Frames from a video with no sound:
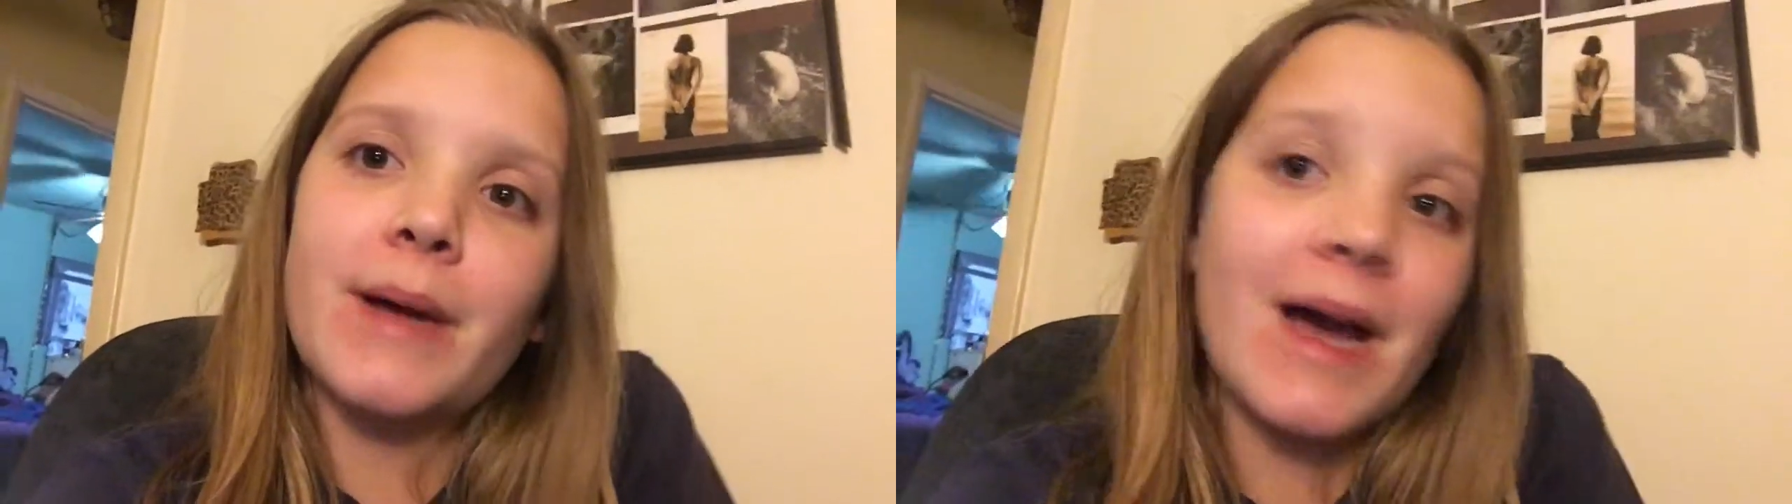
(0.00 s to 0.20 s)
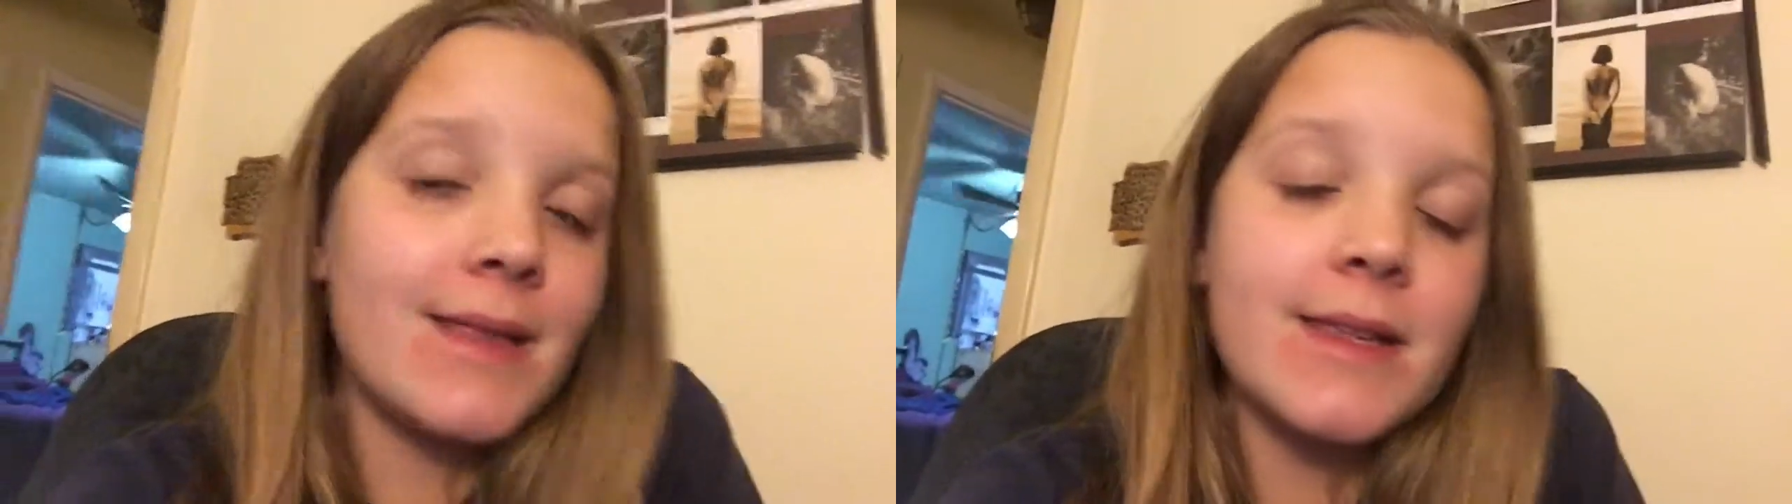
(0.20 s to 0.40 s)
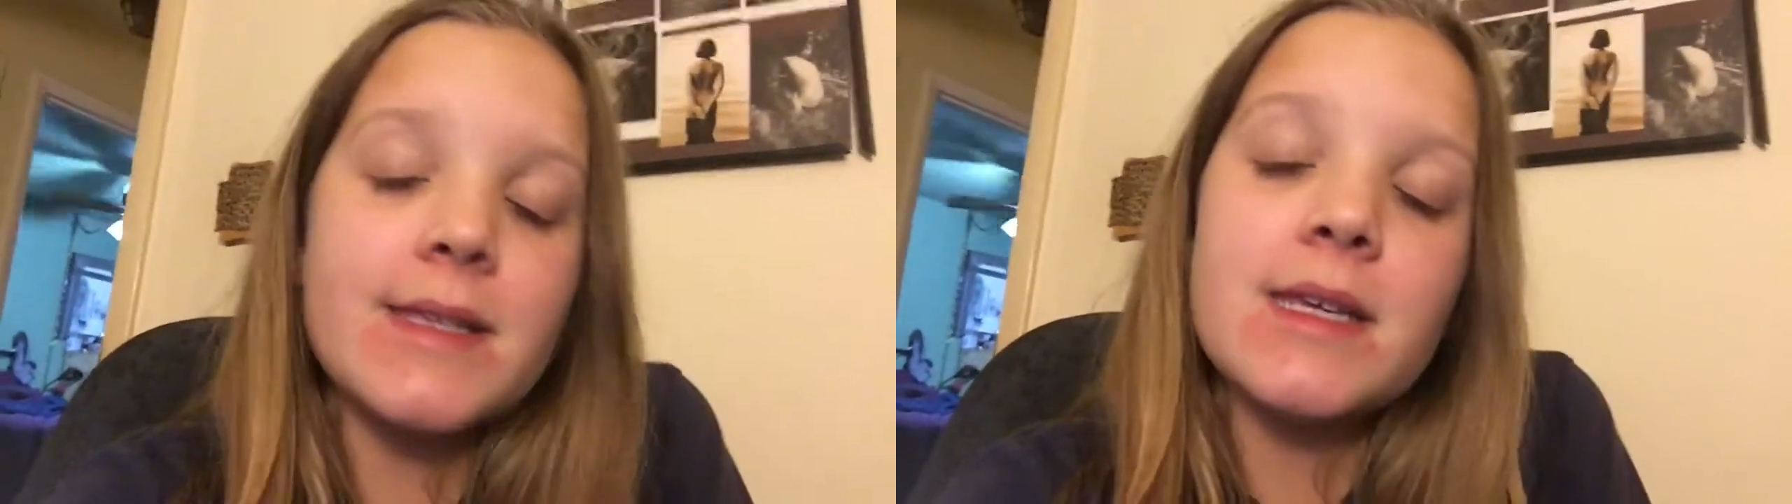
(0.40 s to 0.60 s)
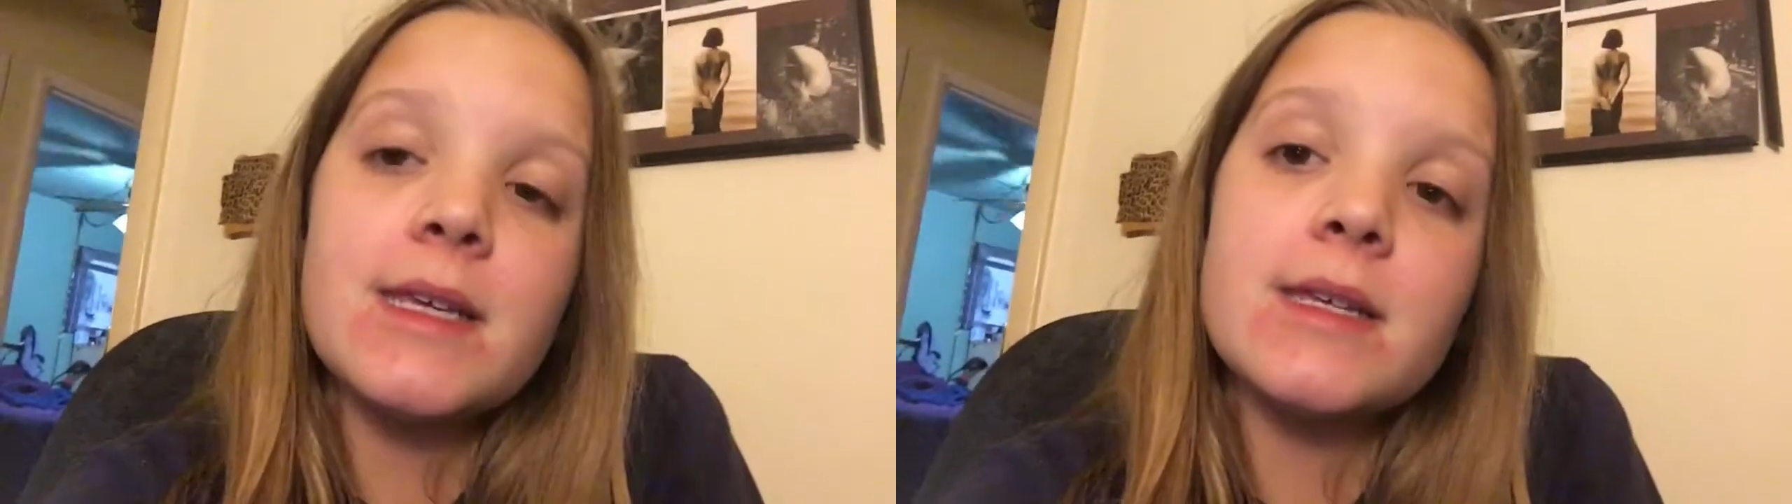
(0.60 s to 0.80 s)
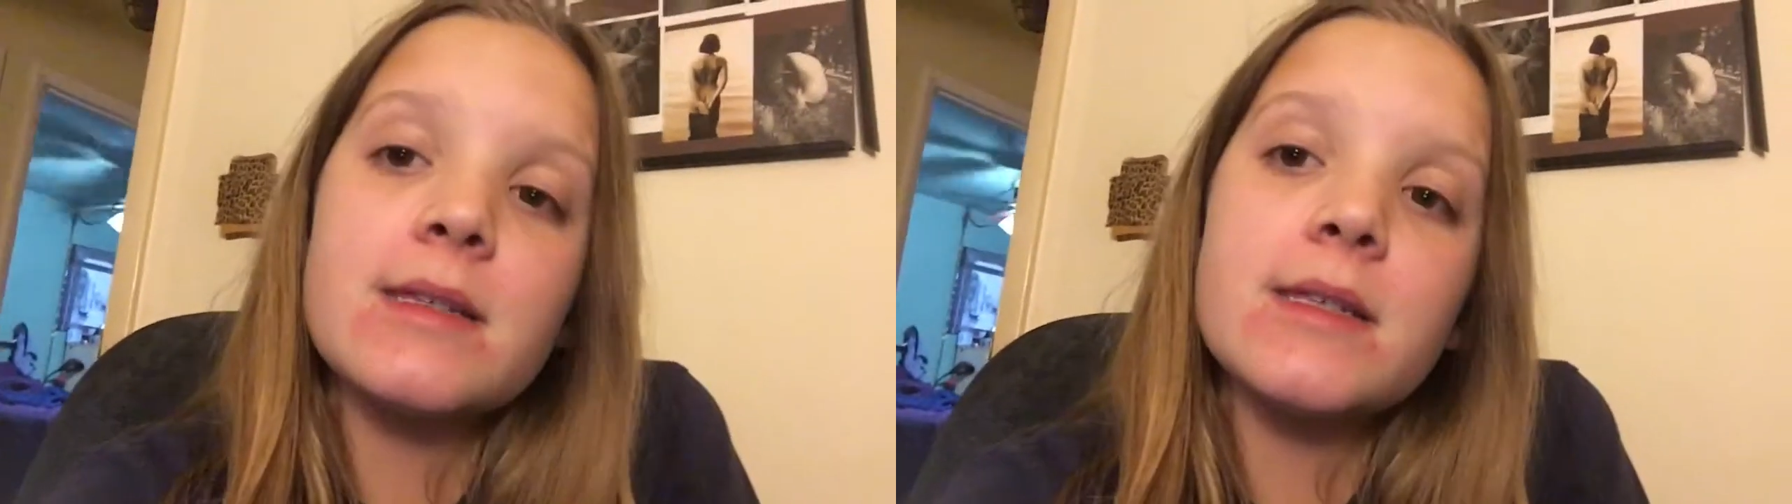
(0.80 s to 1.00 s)
behind the
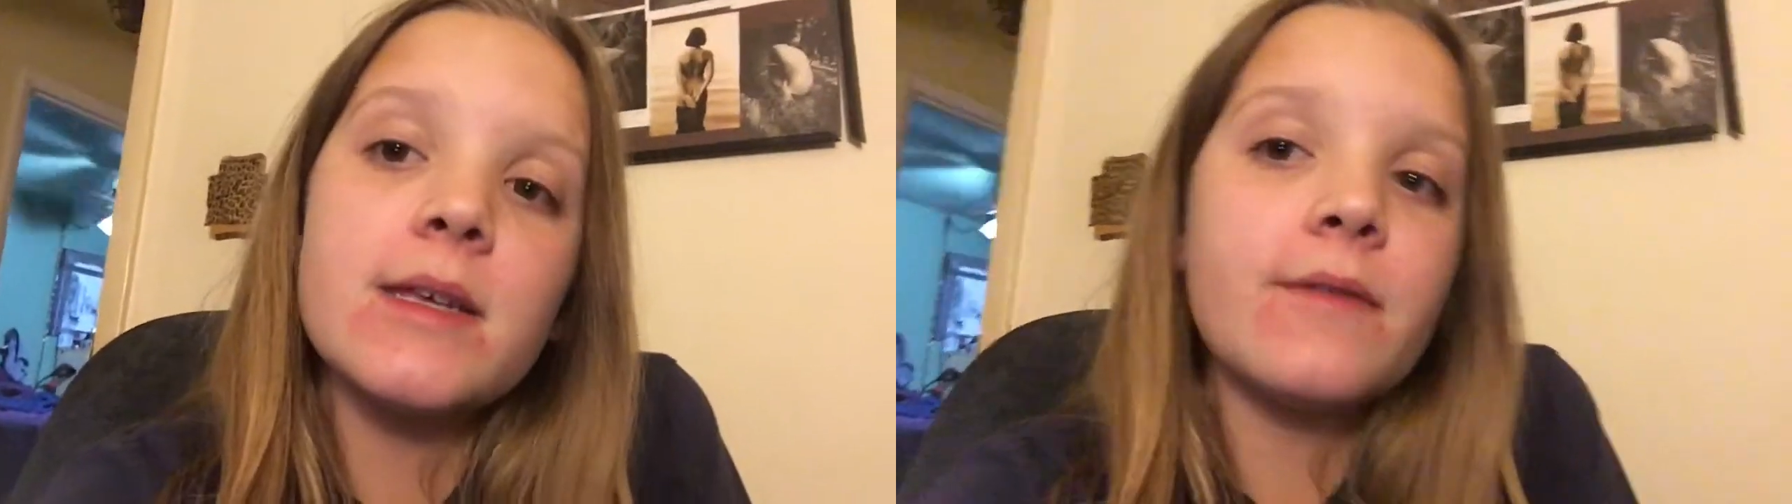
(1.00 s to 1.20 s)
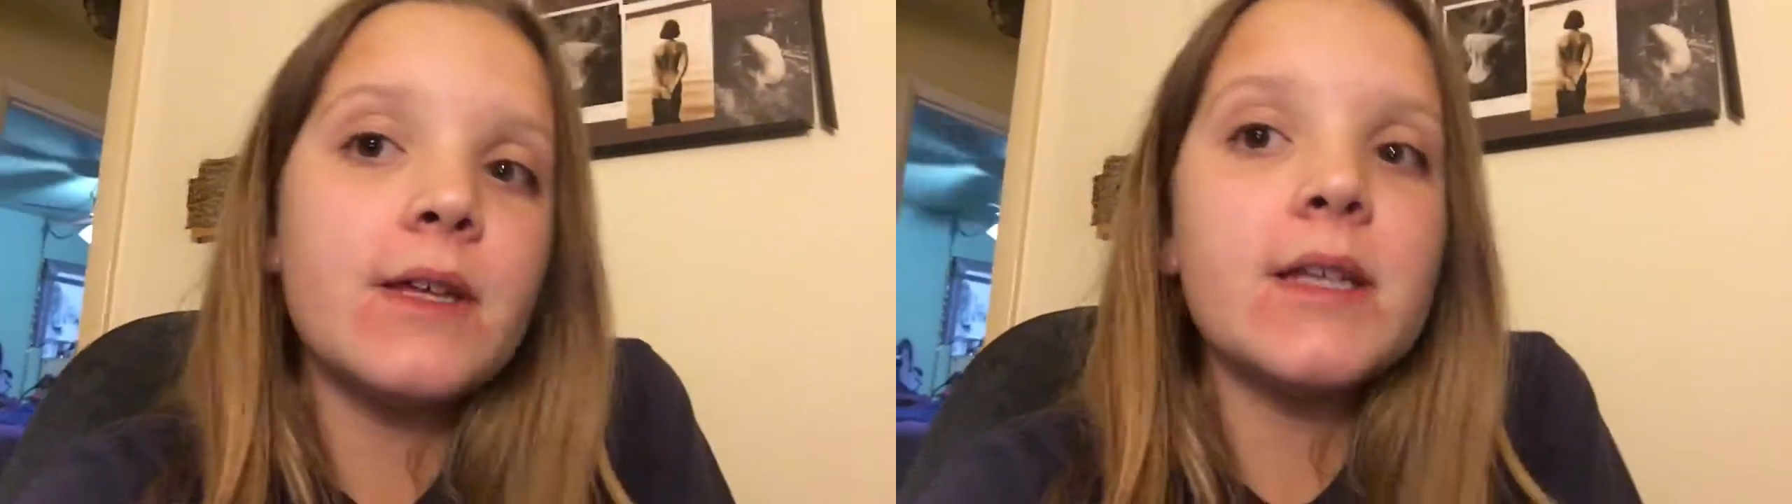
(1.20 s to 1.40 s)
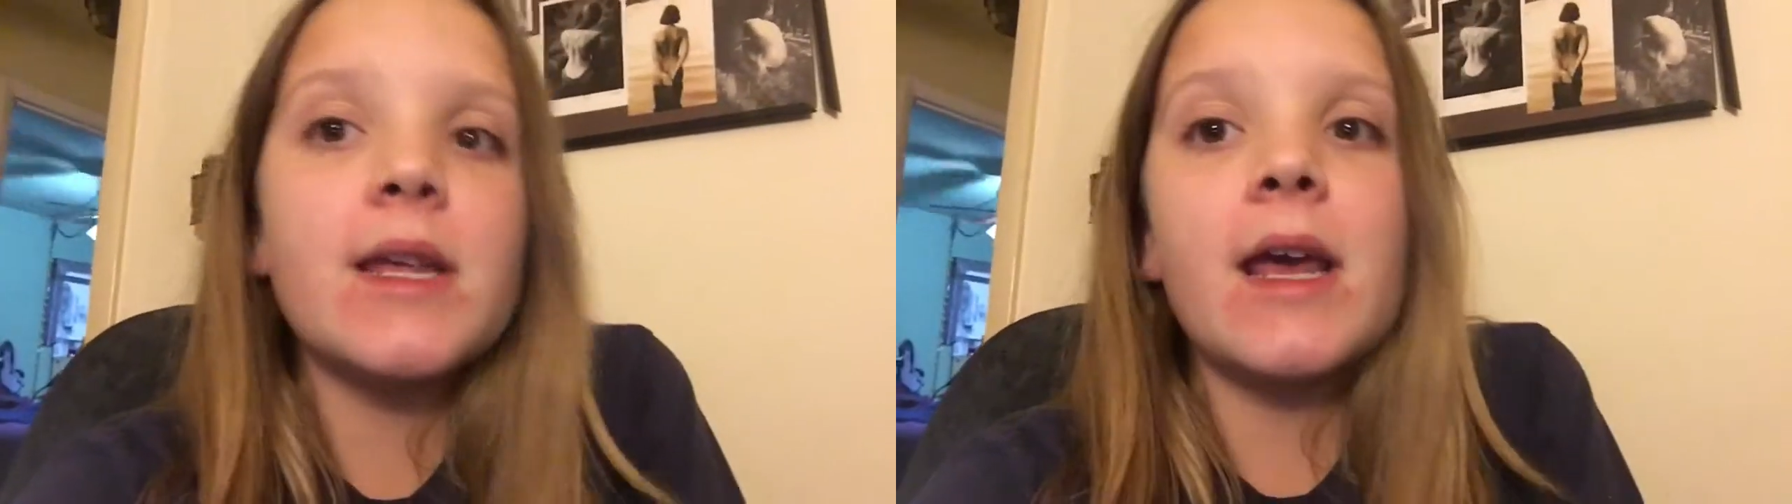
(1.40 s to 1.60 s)
scenes of it,